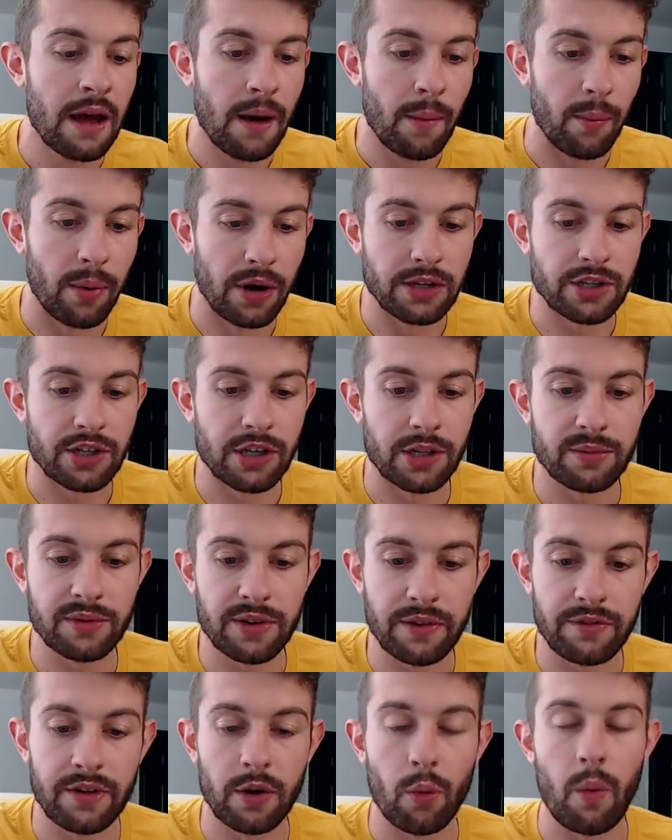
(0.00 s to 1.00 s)
But in terms
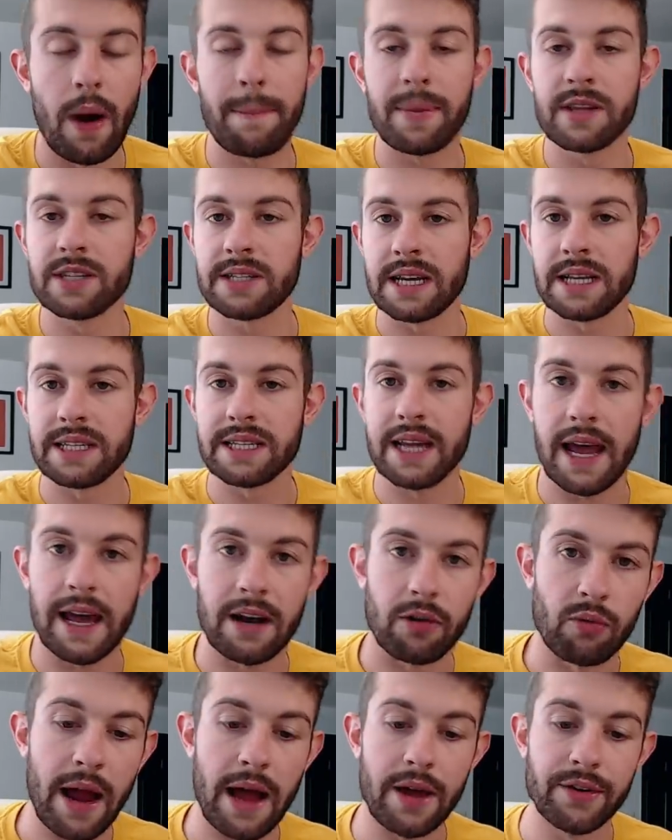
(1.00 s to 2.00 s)
of the weapons that he's had
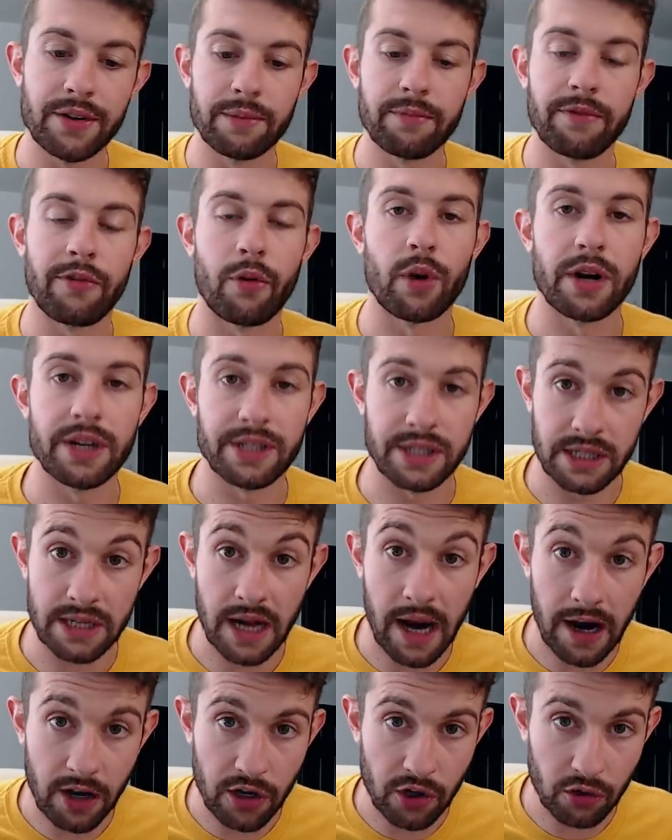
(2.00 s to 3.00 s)
around him for his
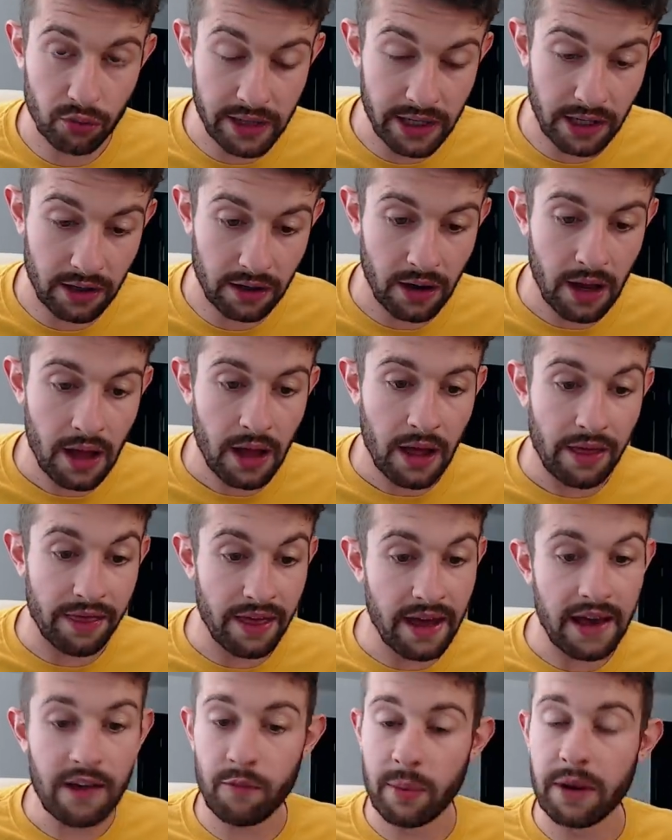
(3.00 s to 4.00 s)
entire career,
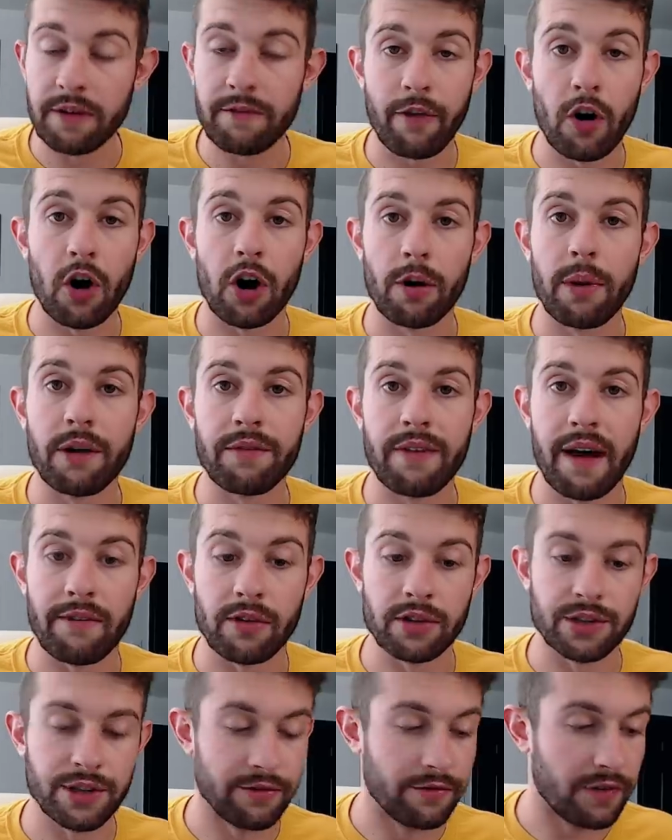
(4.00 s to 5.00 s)
they have been far above
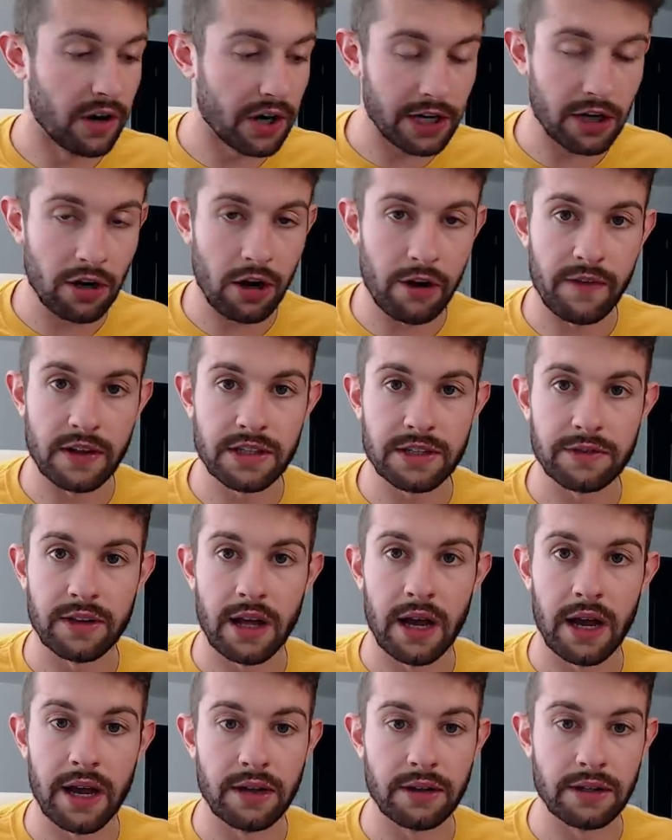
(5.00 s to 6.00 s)
average. A very good offensive
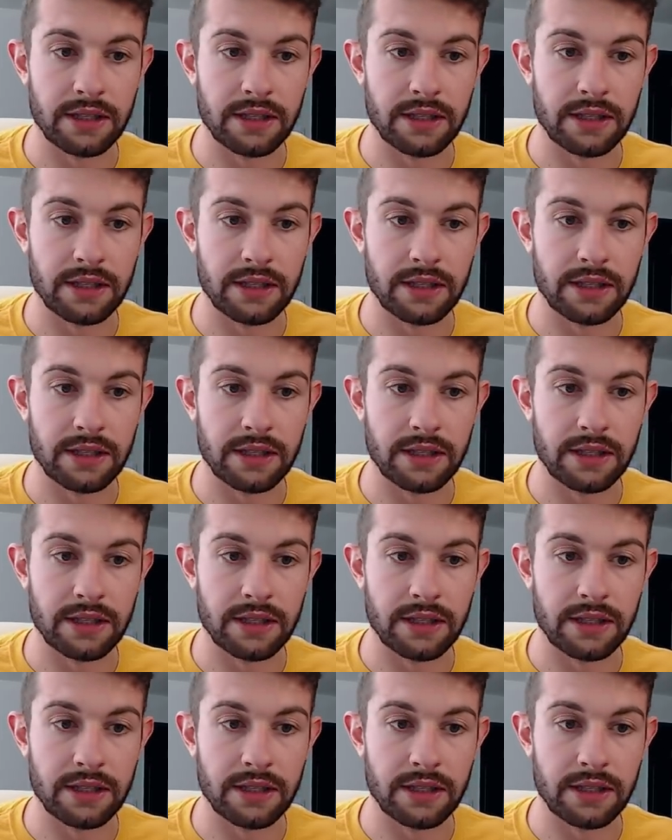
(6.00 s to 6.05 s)
line.